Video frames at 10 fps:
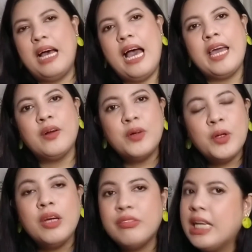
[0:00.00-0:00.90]
I don't
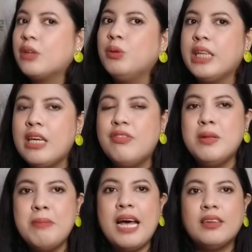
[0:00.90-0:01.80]
know if that will
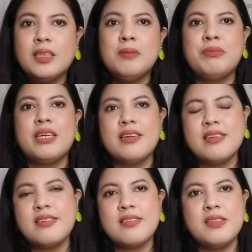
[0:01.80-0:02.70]
even matter,
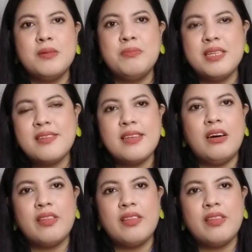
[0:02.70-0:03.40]
because the Miss South